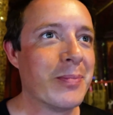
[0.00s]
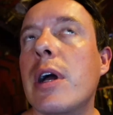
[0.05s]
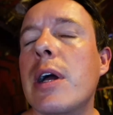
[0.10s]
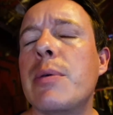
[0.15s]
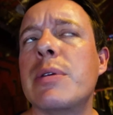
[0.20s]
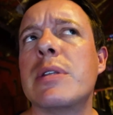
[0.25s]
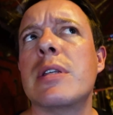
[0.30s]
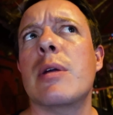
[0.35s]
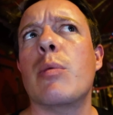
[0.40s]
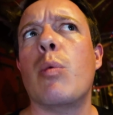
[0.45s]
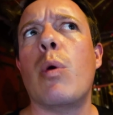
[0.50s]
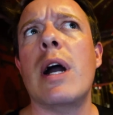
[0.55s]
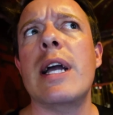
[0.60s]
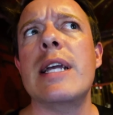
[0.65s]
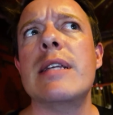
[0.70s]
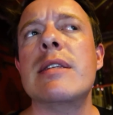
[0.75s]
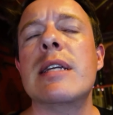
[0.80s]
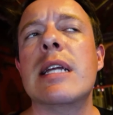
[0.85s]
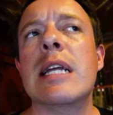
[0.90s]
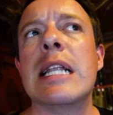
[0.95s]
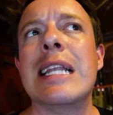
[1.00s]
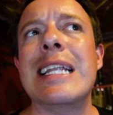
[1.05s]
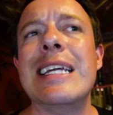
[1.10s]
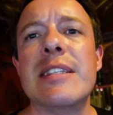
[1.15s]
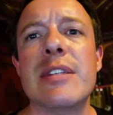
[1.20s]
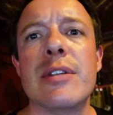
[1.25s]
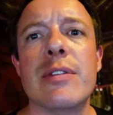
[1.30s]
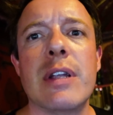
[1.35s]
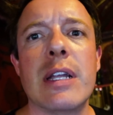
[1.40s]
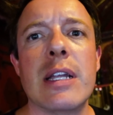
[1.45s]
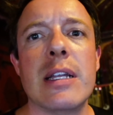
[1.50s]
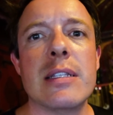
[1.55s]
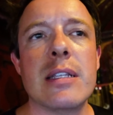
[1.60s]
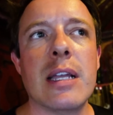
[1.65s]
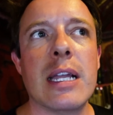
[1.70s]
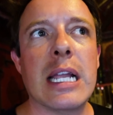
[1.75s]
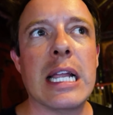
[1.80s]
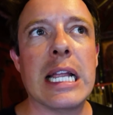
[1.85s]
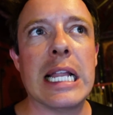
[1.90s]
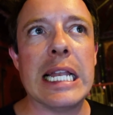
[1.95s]
I was like, why is it glittering? It's
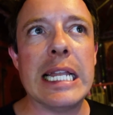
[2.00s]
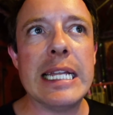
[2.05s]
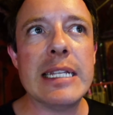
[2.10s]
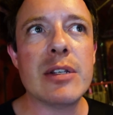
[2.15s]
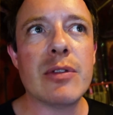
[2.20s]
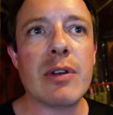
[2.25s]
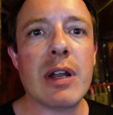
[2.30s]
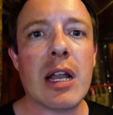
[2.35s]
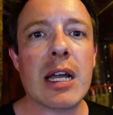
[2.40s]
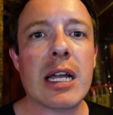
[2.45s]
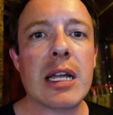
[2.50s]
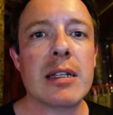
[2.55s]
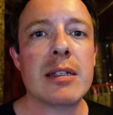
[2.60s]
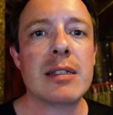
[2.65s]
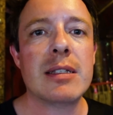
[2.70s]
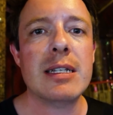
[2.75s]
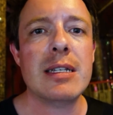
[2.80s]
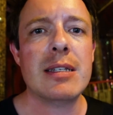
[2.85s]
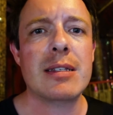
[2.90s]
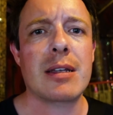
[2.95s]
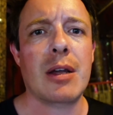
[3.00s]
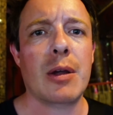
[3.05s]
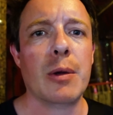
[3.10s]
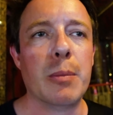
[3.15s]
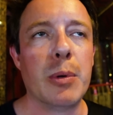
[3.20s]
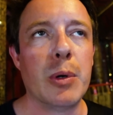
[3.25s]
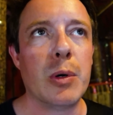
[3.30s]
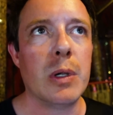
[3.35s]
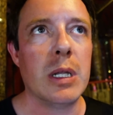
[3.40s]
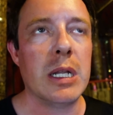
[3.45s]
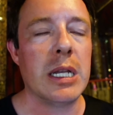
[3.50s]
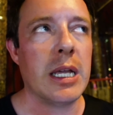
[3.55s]
like glittering like a disco ball in